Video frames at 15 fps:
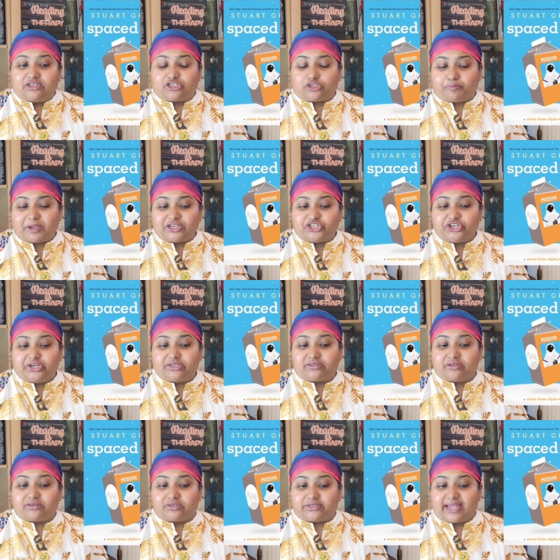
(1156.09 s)
especially
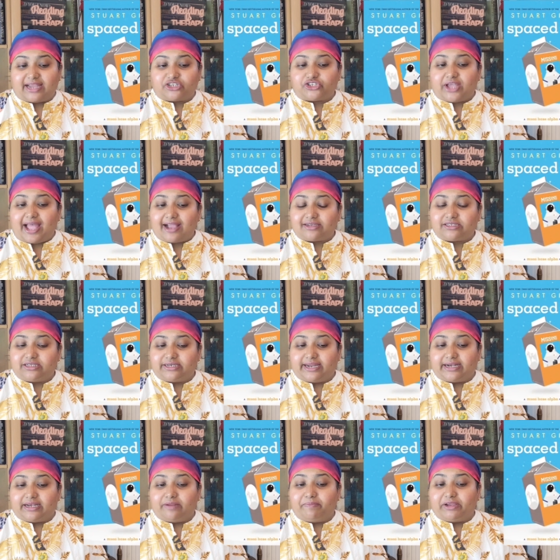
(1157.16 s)
since Dash
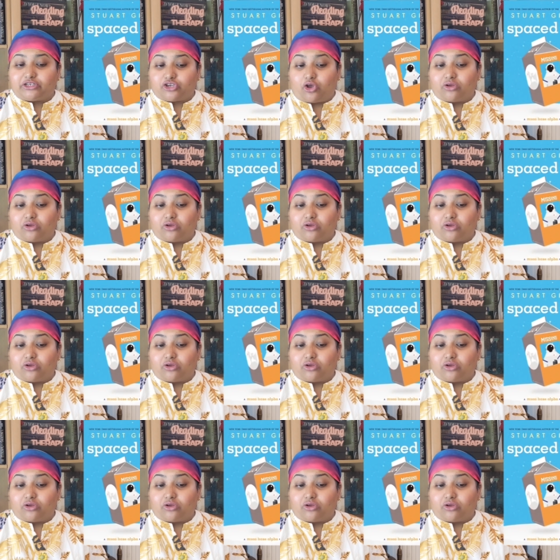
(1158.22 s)
accidentally made